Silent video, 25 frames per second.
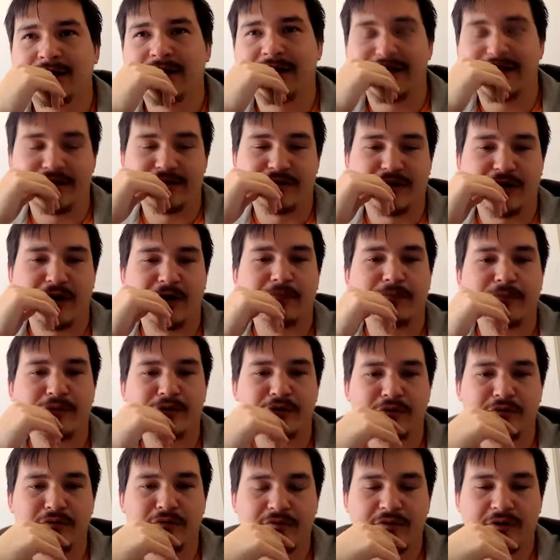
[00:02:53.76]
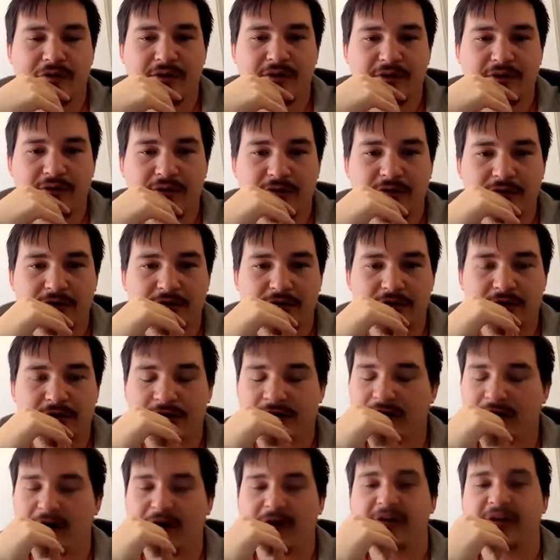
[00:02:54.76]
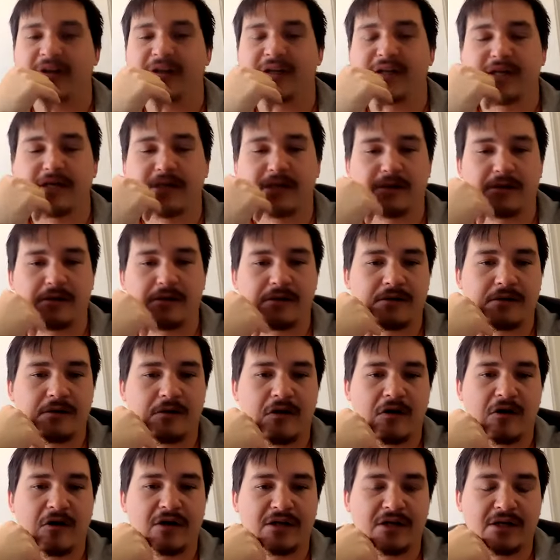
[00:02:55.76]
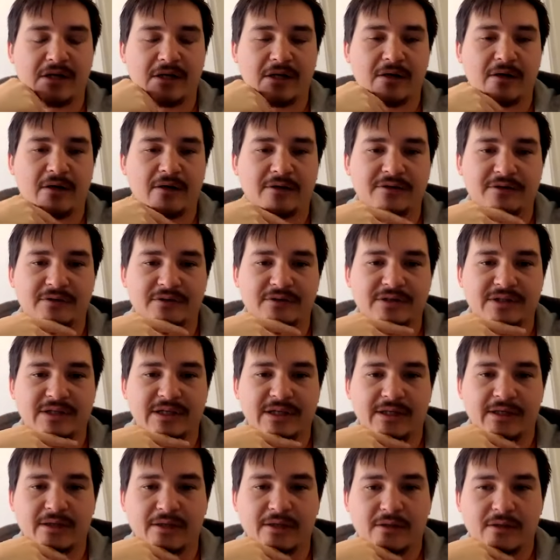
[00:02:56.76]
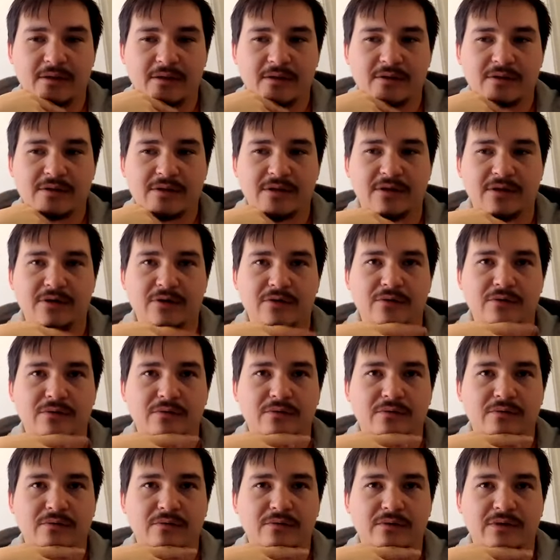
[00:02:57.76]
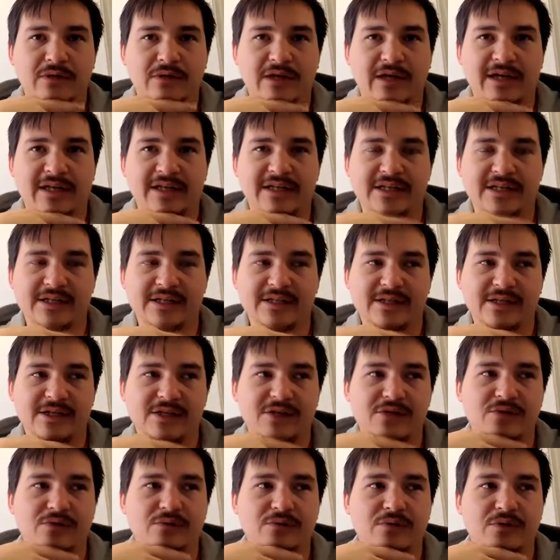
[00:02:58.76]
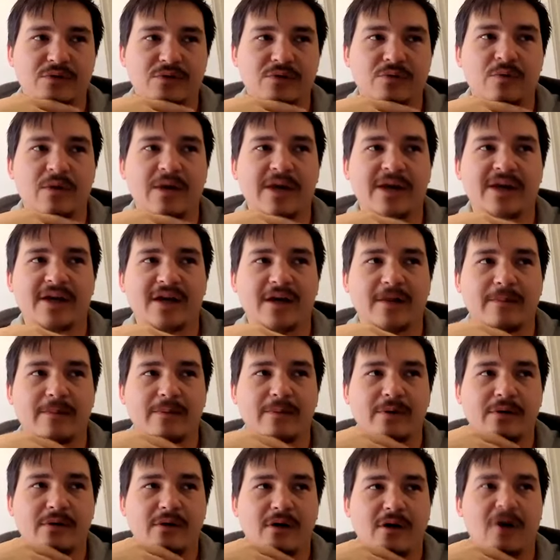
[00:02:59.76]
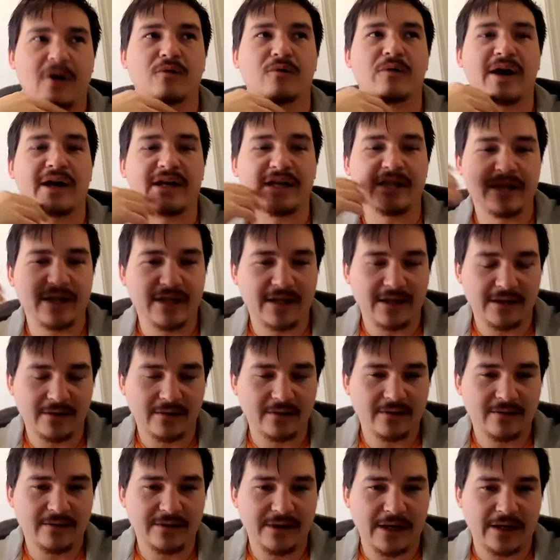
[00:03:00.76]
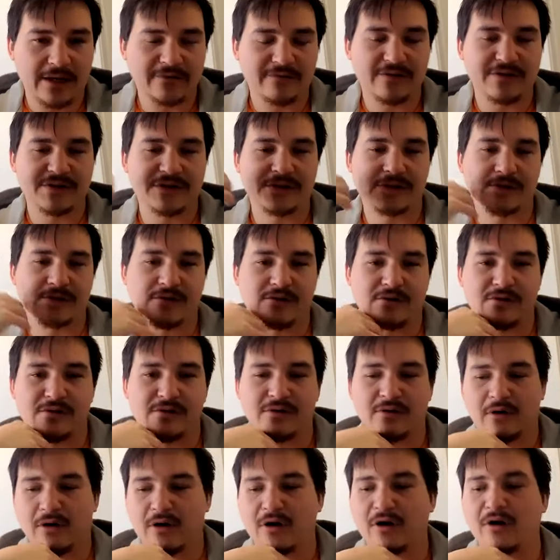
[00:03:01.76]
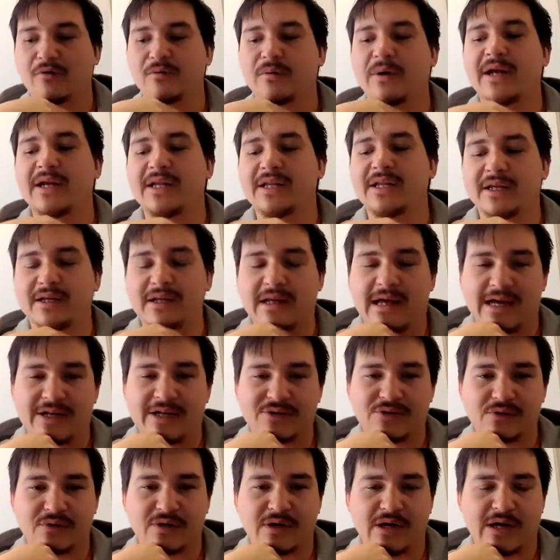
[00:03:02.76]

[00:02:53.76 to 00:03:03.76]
and you don't move, you're already in an altered state. So the idea is that you wake up already in non-physical or already in astral